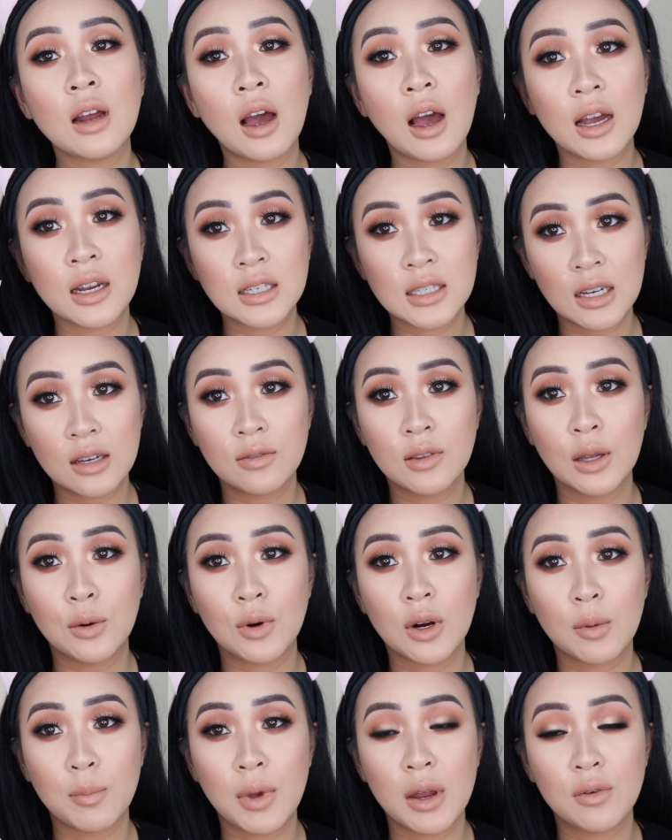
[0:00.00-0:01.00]
wanted to play
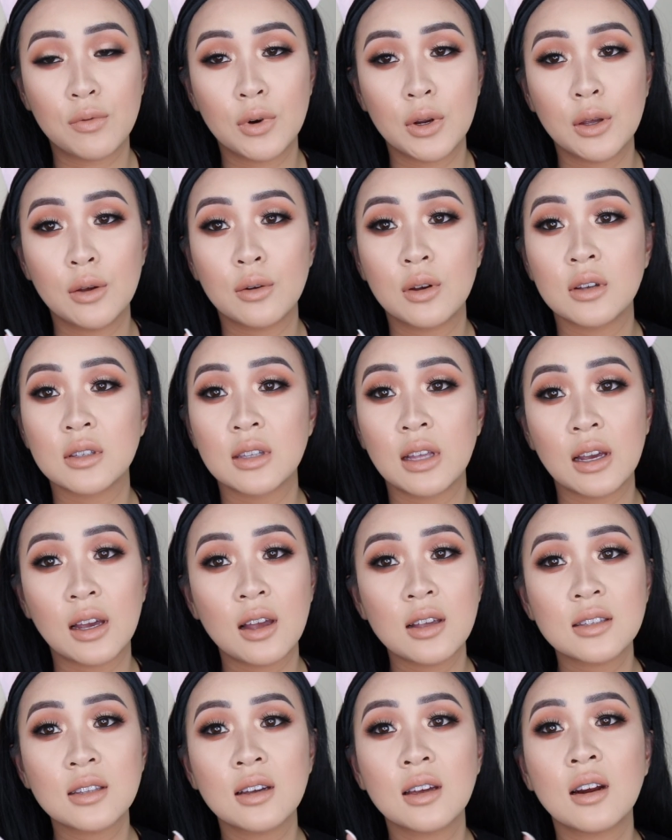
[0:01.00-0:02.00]
with it, and
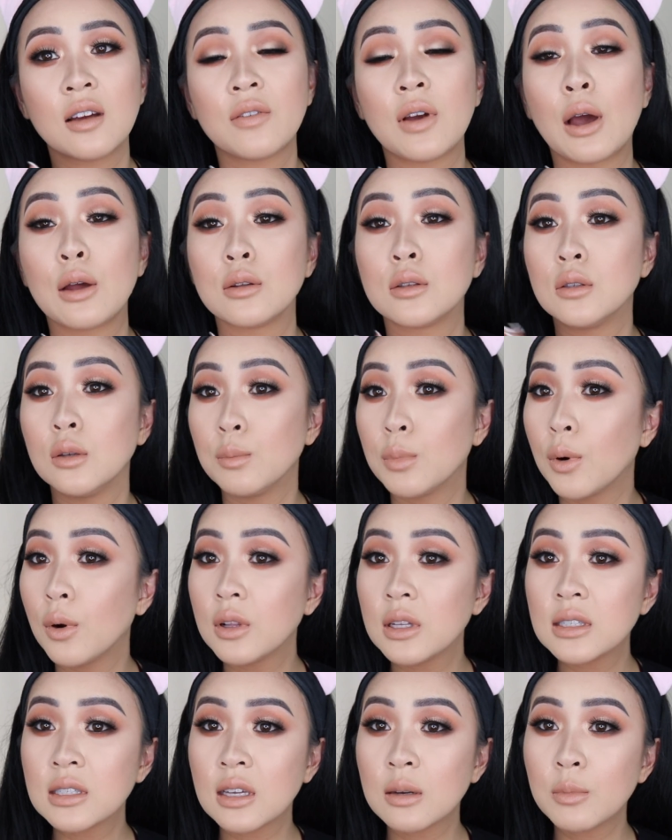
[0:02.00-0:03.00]
especially I wanted my first
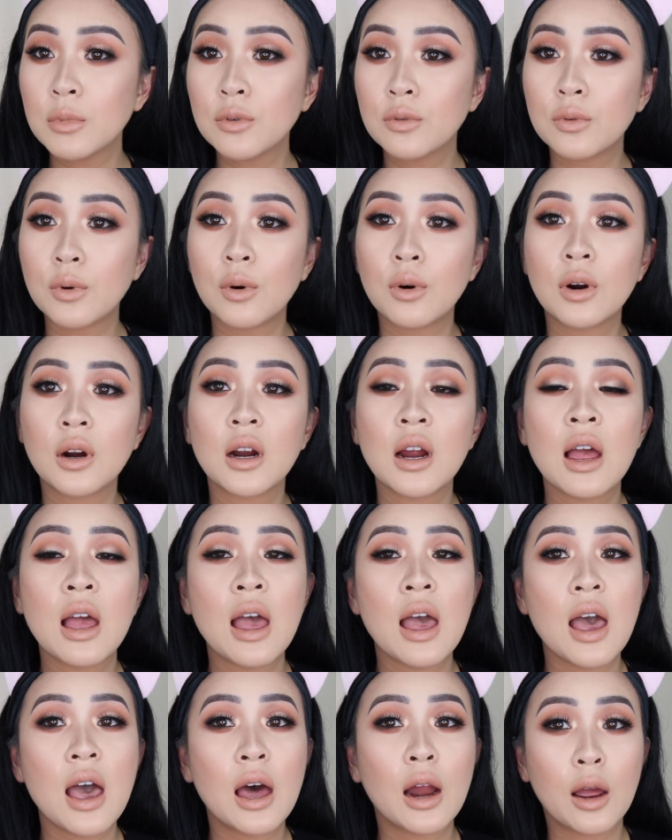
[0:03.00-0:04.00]
impression to be on
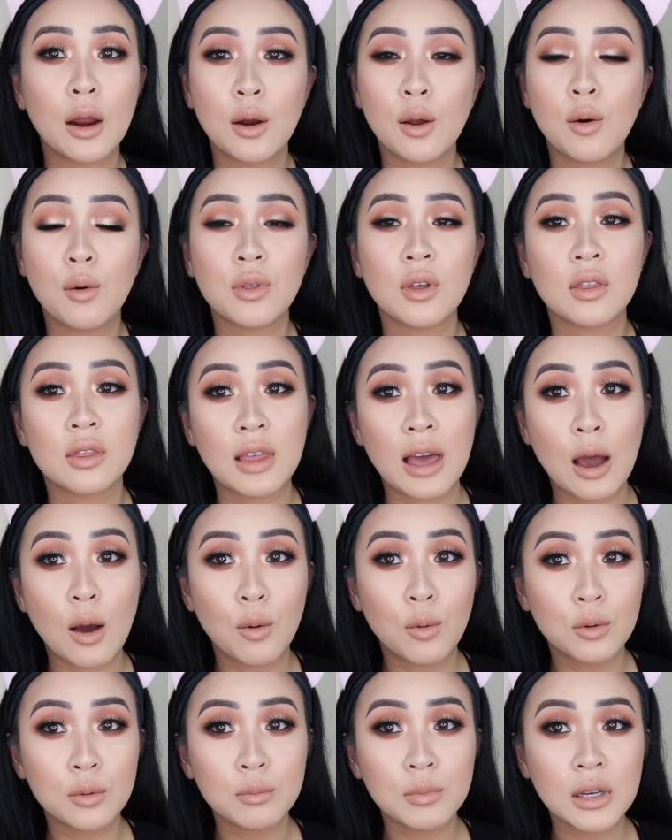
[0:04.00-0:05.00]
camera. But the
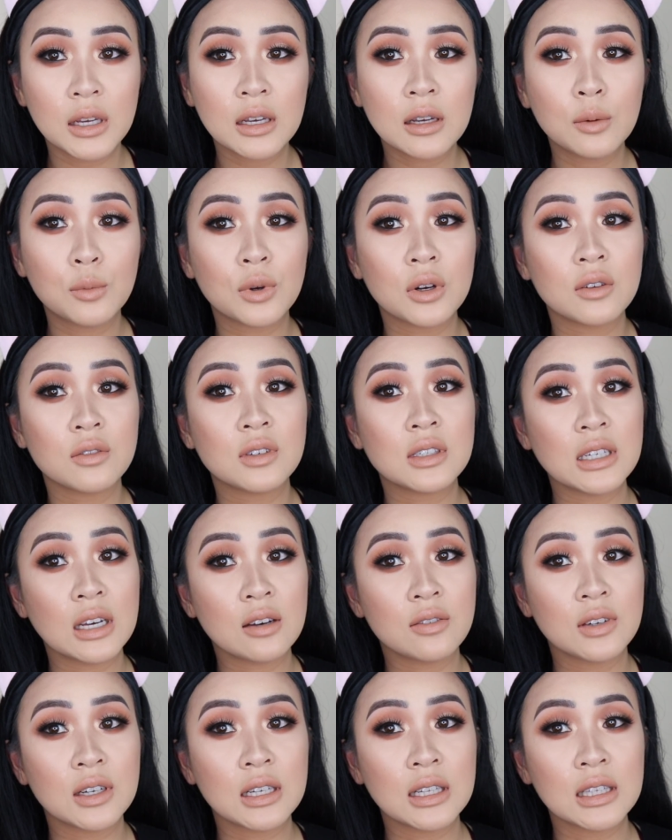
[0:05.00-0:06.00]
only problem was I was like
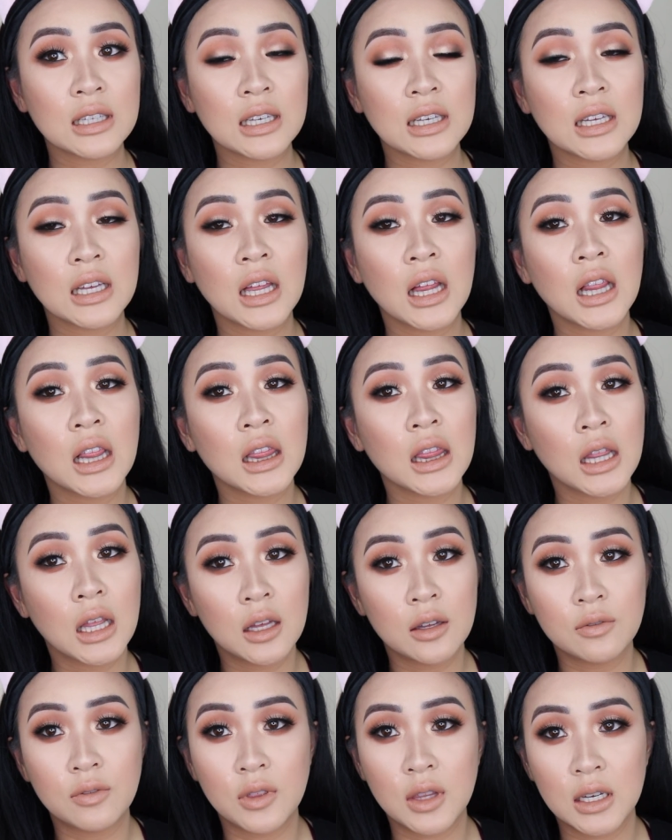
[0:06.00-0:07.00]
really super
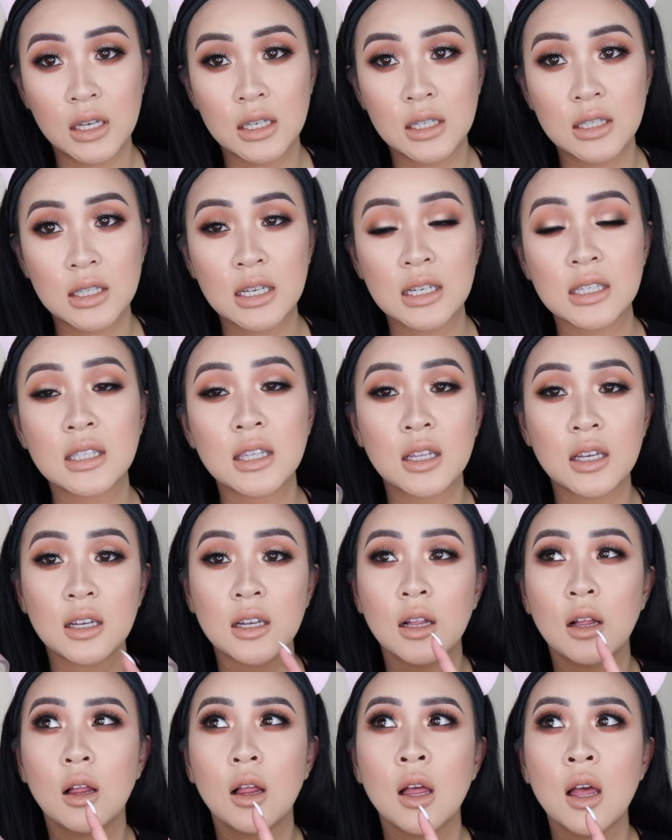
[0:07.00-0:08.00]
short on time and
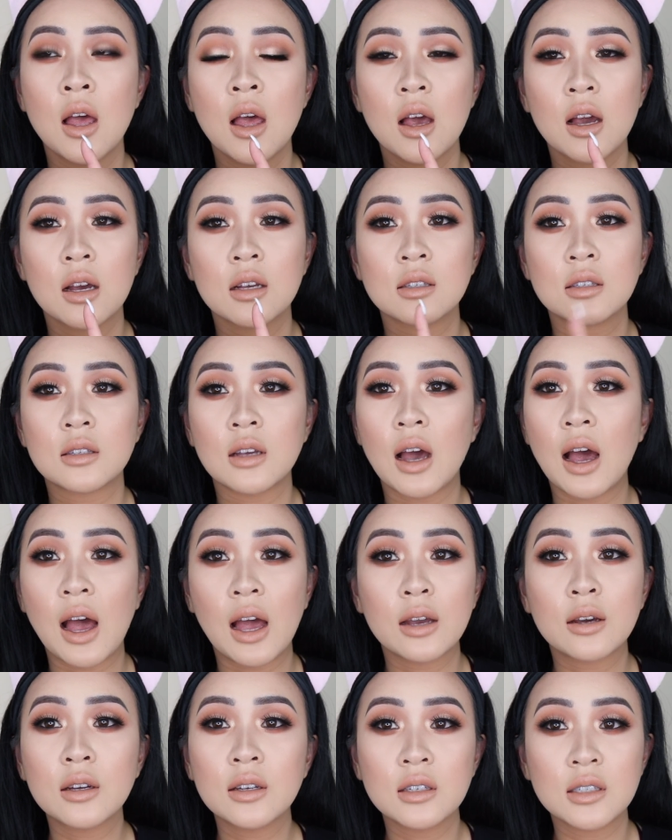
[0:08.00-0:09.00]
in a rush, and when
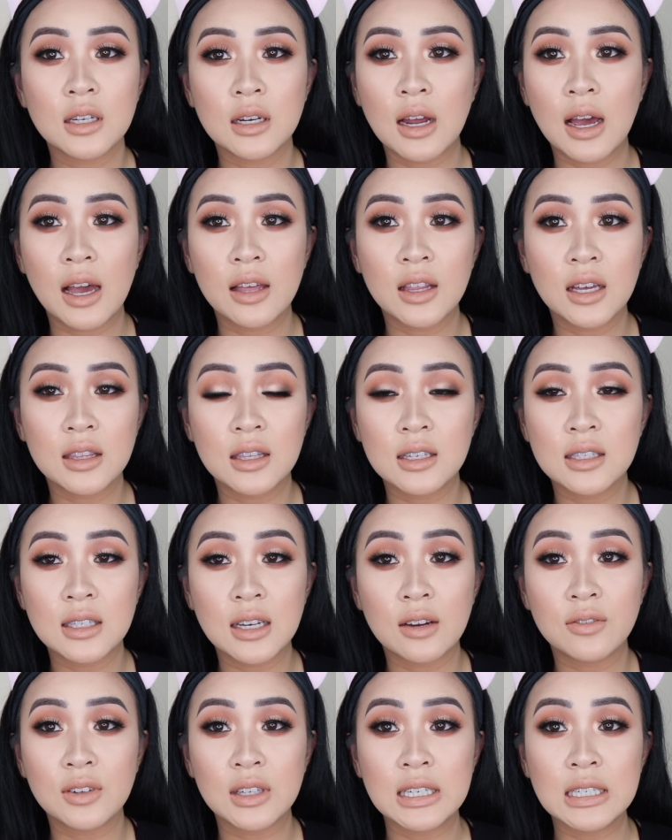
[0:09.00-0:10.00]
I'm in a rush I just like
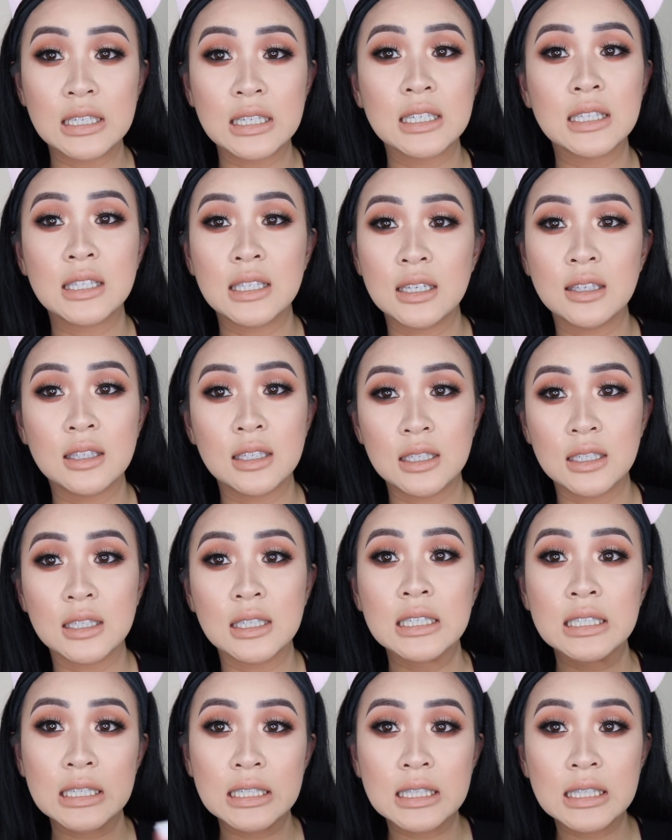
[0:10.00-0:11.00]
cannot think, I
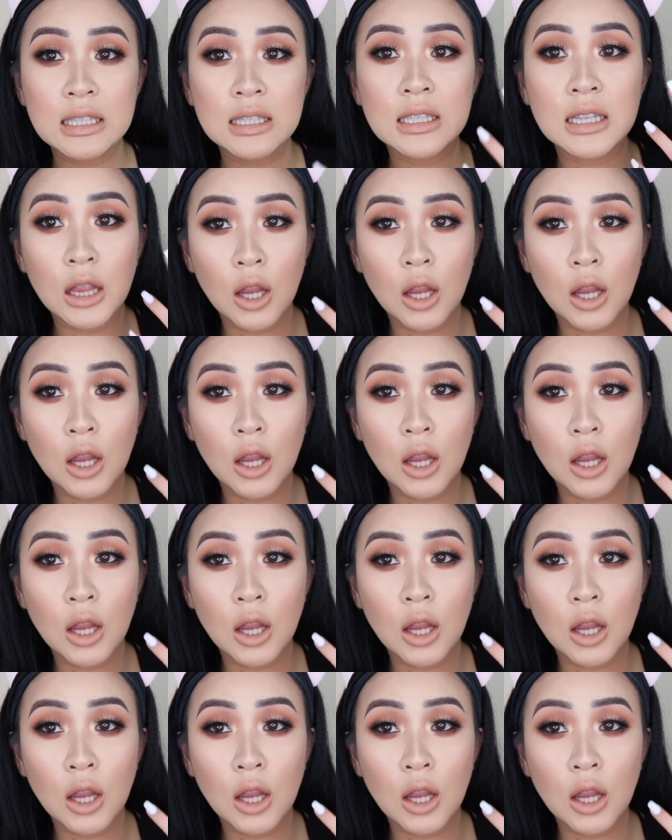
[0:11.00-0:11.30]
cannot